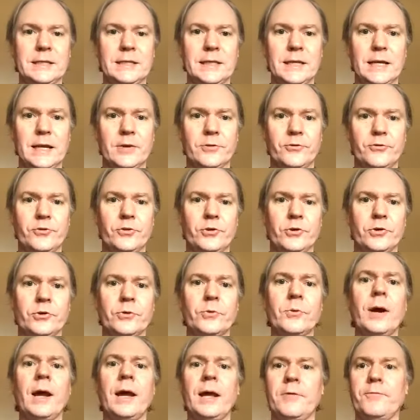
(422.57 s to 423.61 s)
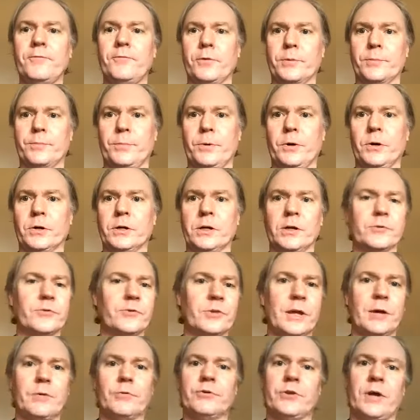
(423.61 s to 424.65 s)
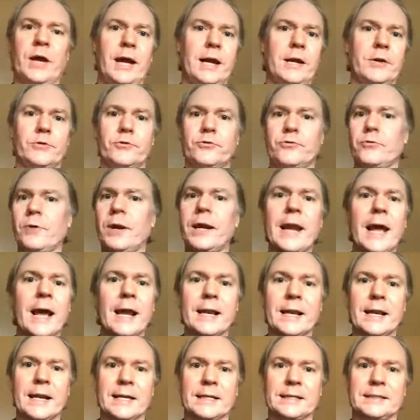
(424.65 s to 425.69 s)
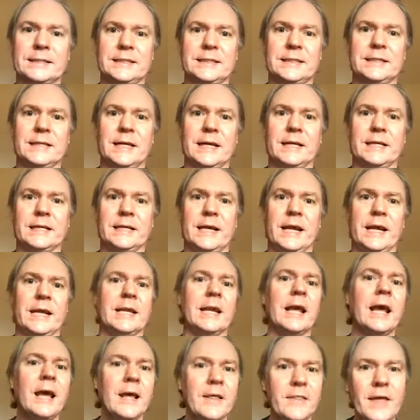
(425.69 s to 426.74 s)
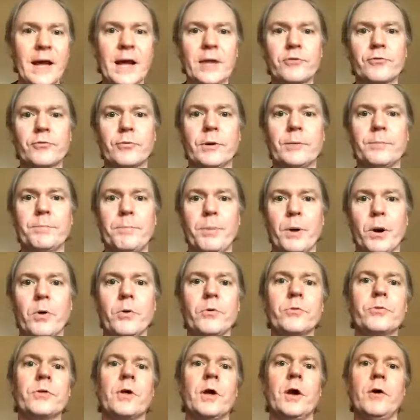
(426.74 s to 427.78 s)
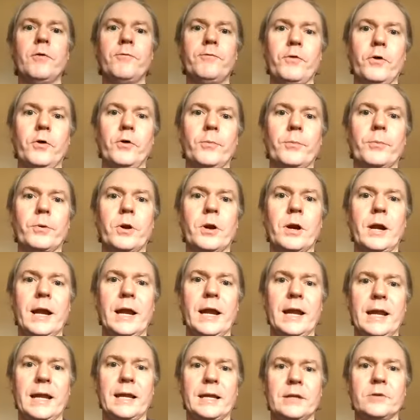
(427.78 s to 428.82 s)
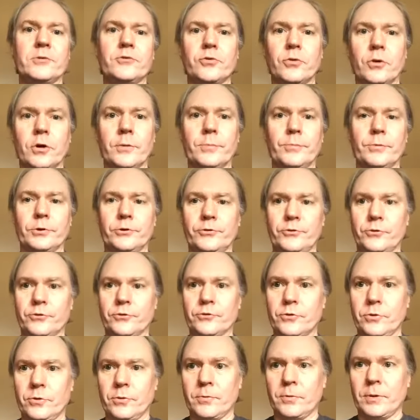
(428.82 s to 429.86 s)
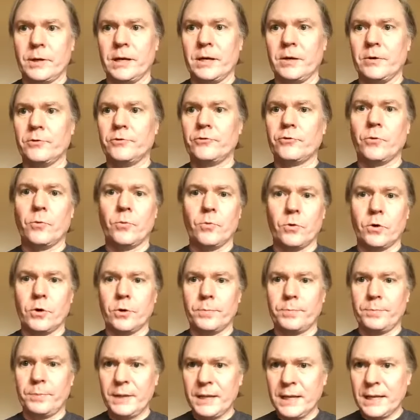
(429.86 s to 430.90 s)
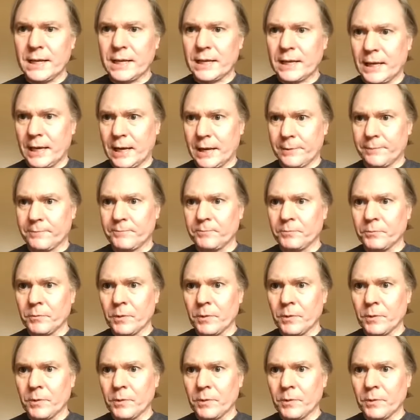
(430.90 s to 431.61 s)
ETSU head football coach, that was a hire straight out of 1998. That's when both Fulmer and Torbush's careers were peaking.